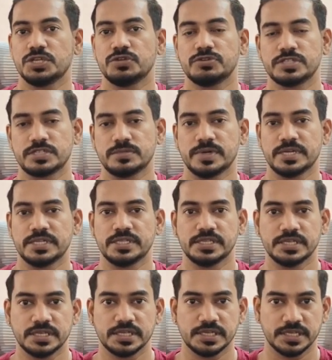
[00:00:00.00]
used by
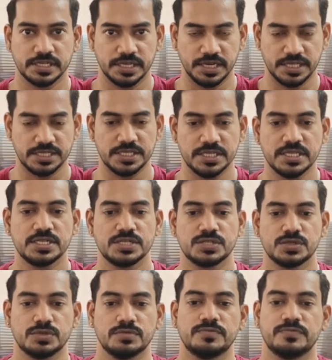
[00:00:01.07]
the IntelliJ,
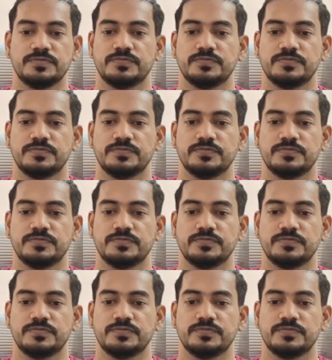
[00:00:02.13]
so